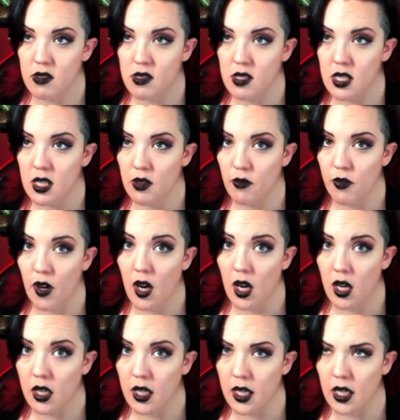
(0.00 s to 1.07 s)
see the
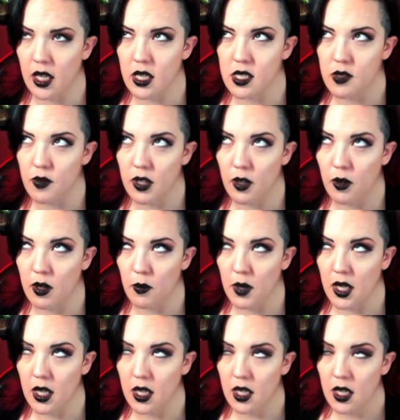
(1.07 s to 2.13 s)
VOD, I guess, video on
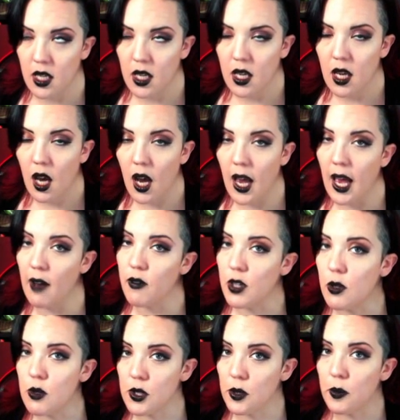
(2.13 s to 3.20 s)
demand, I
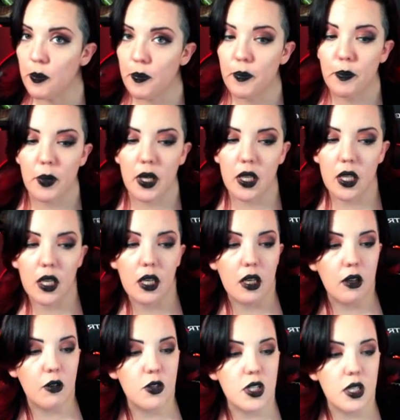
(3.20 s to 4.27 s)
have a YouTube, Big
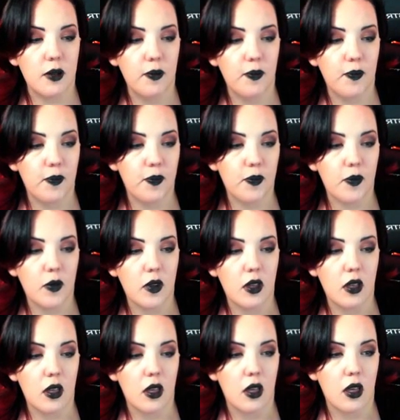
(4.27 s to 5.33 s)
Click Energy.
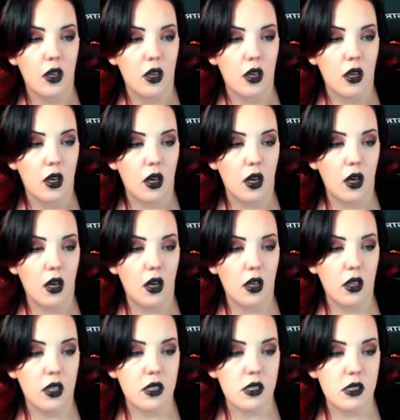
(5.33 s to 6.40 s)

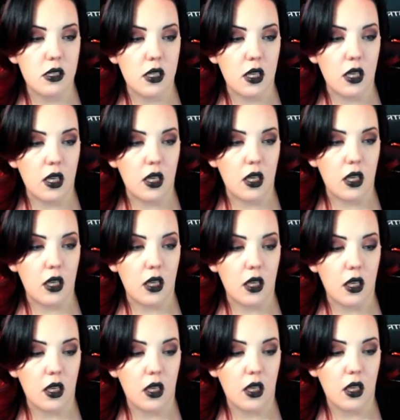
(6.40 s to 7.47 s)
Let's see.